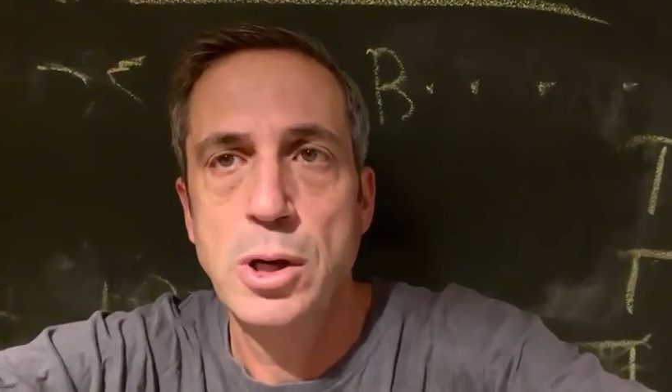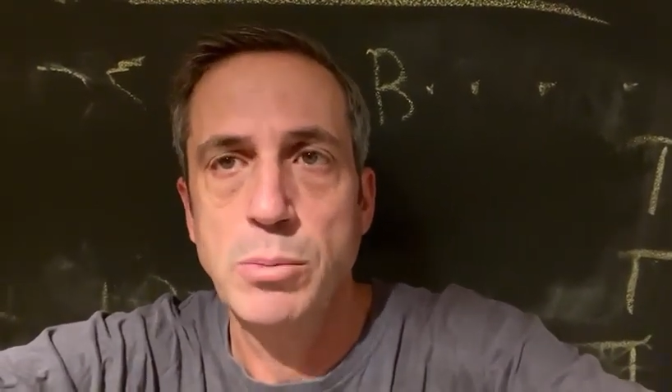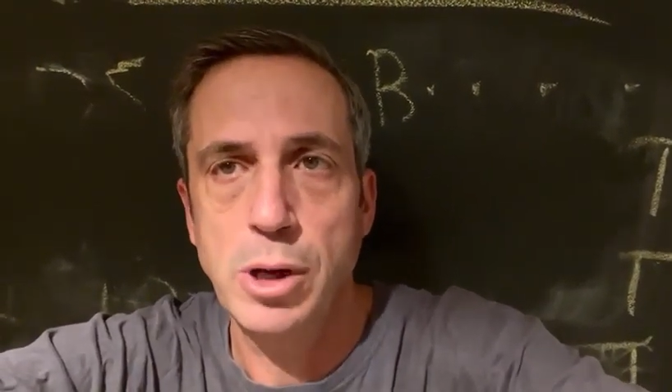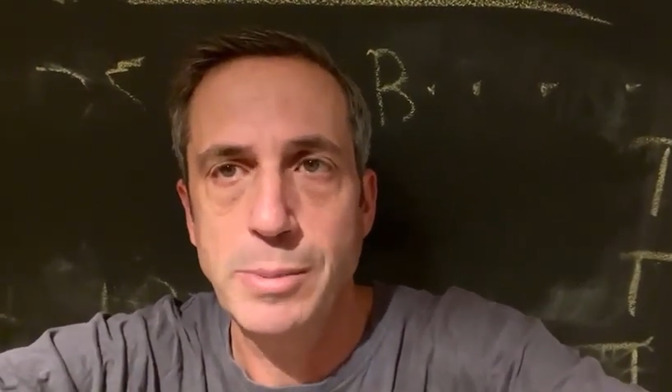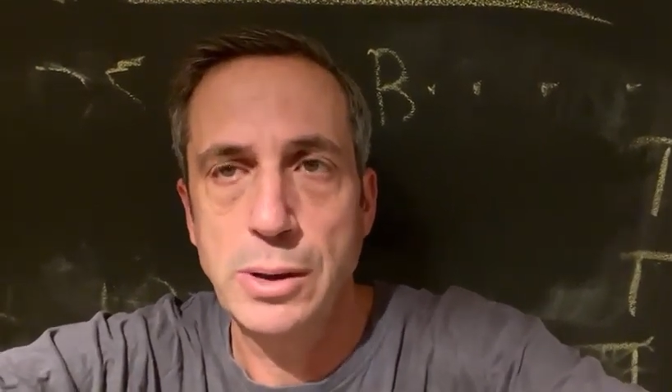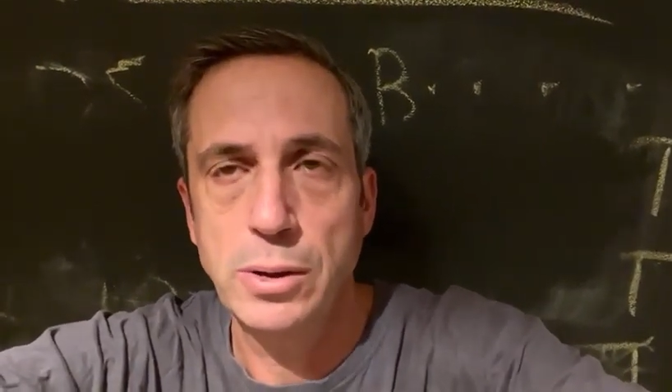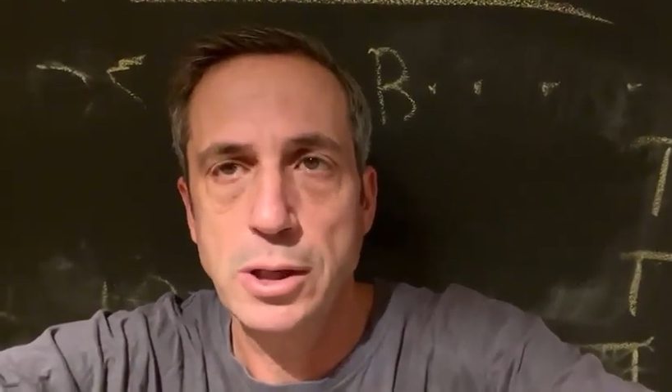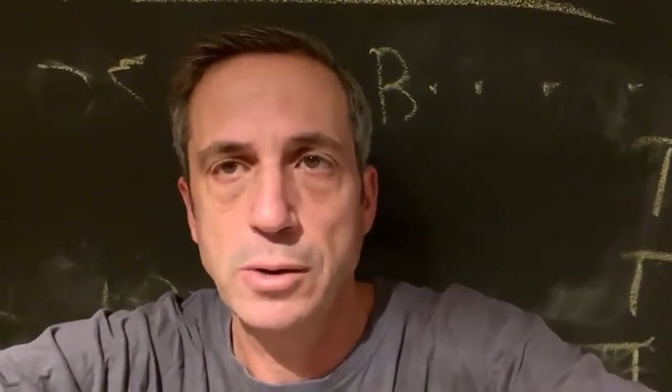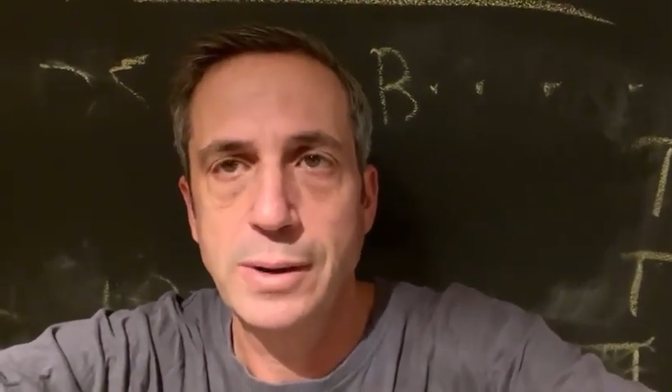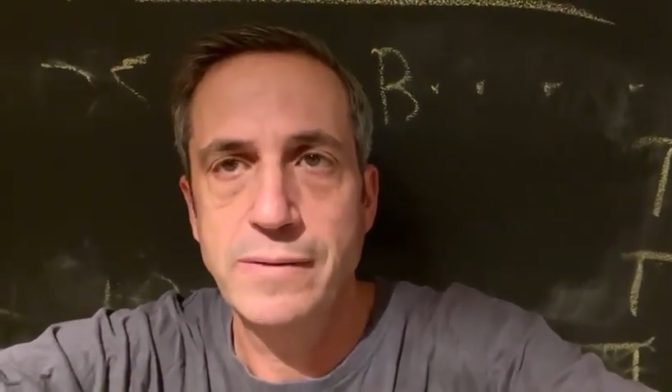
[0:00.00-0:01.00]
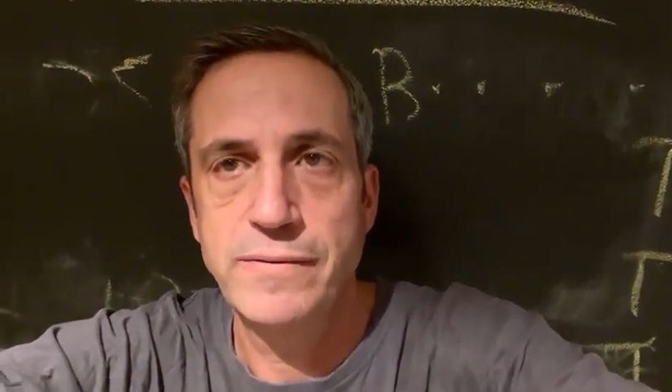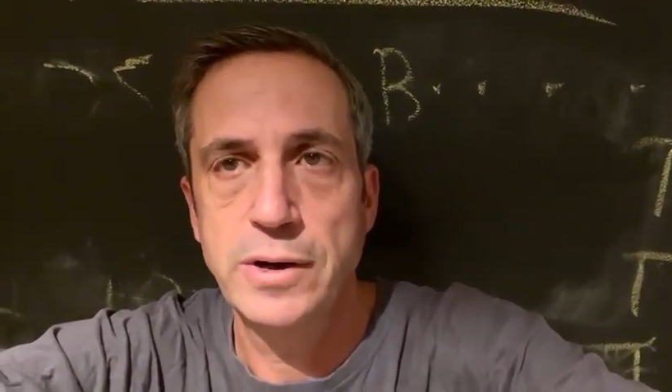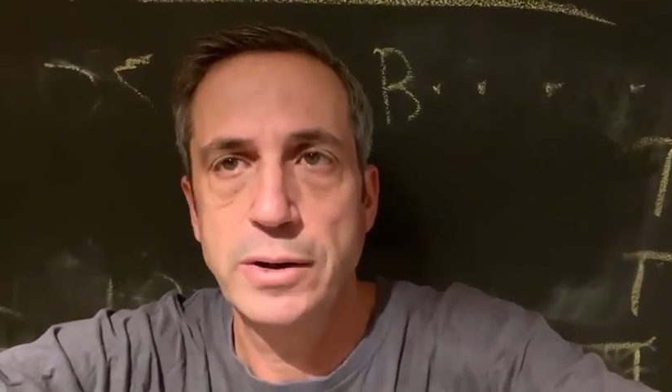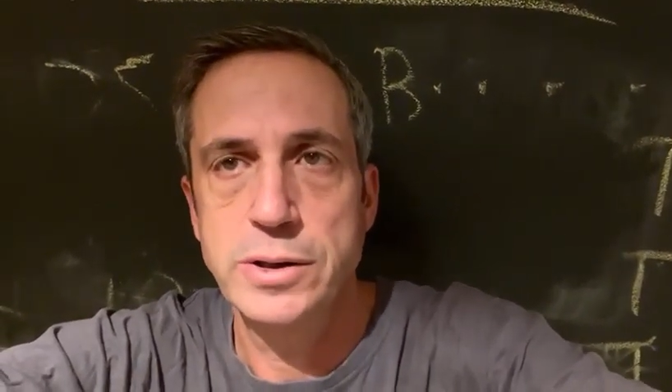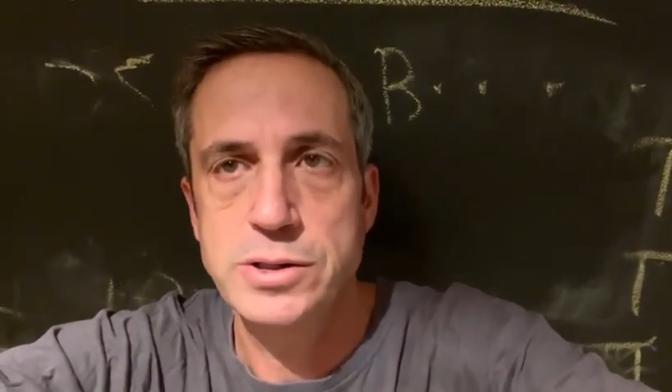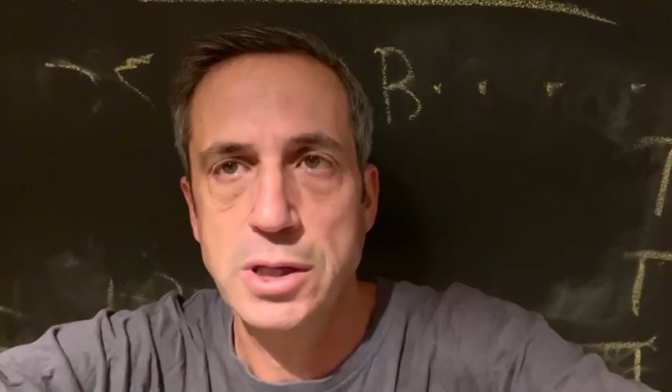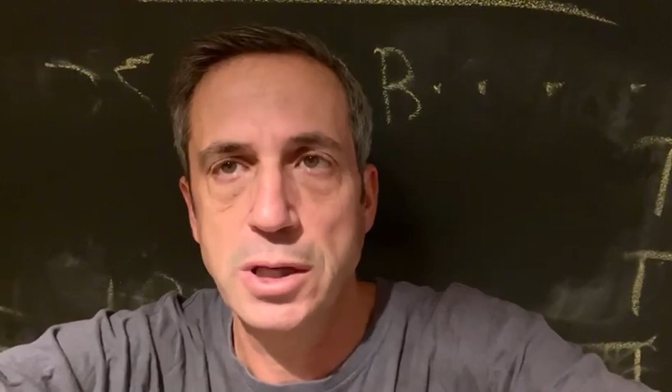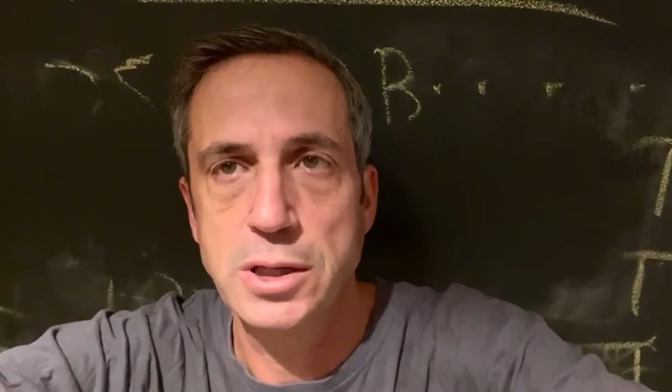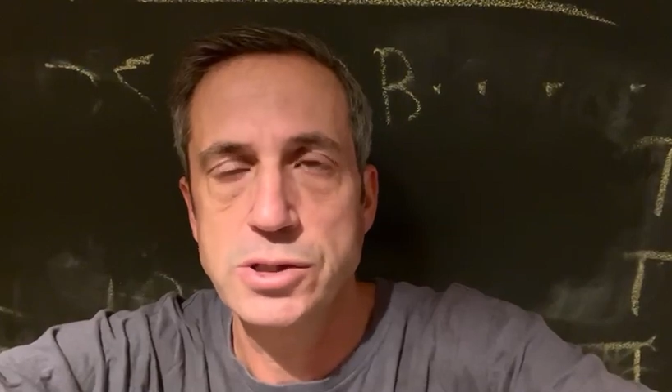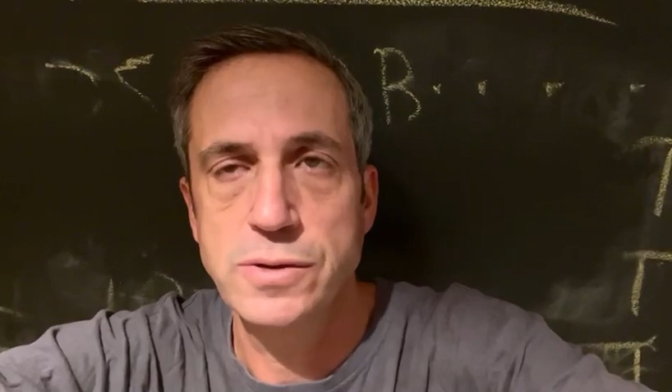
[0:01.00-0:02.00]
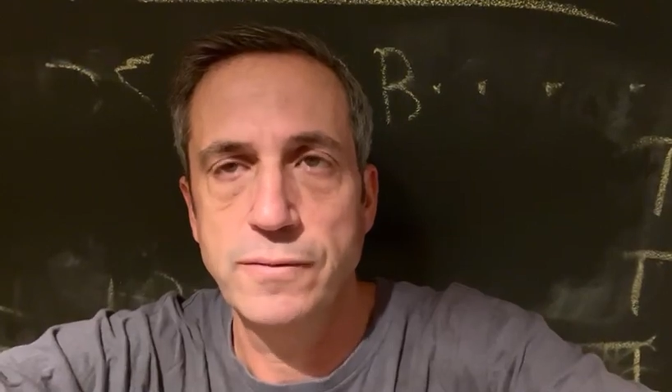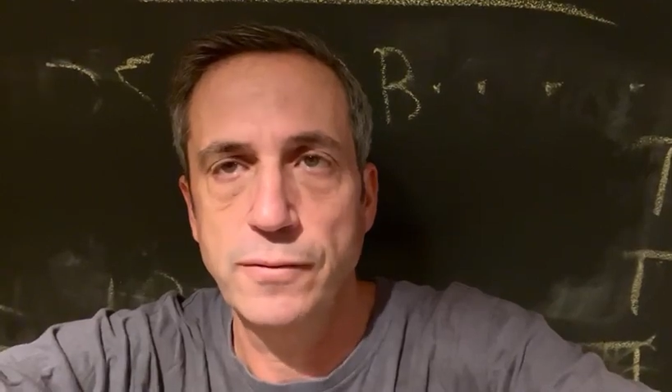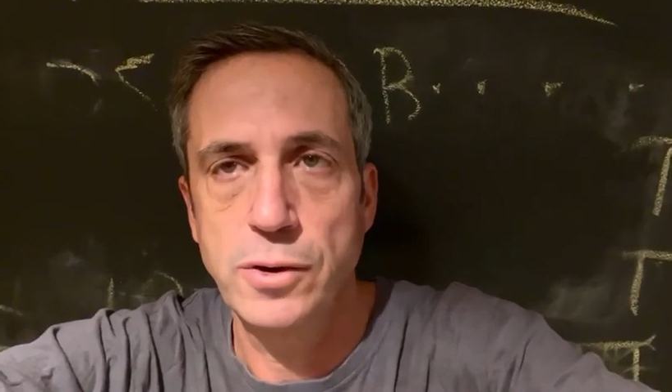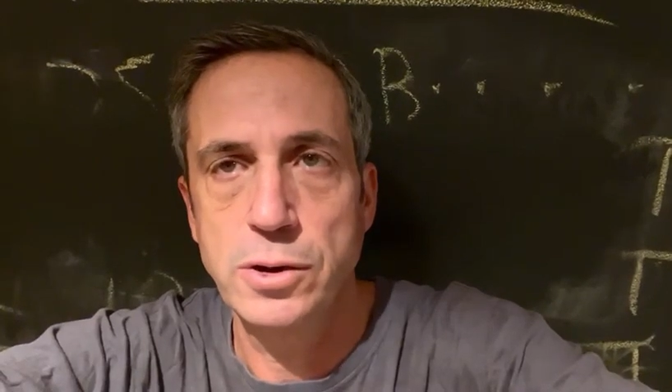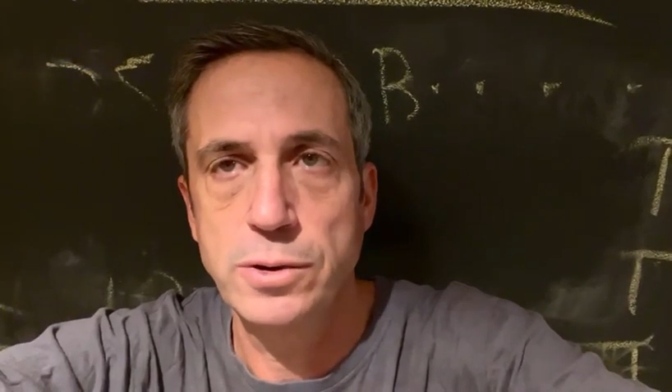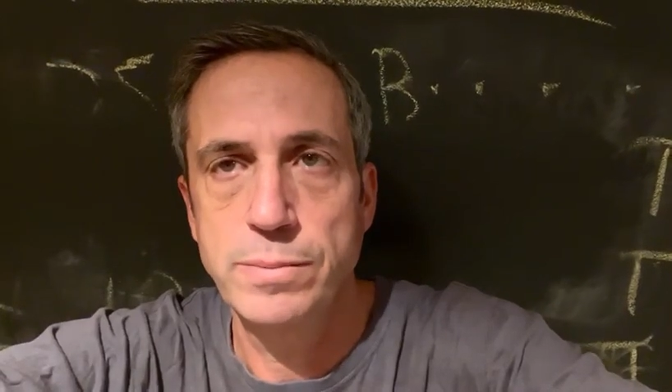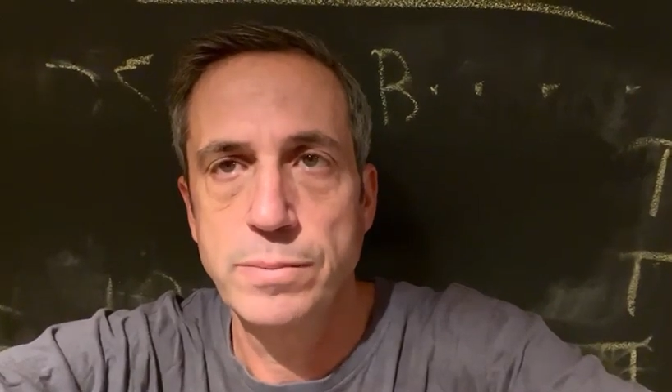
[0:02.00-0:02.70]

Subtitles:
primarily around various kinds of fraud.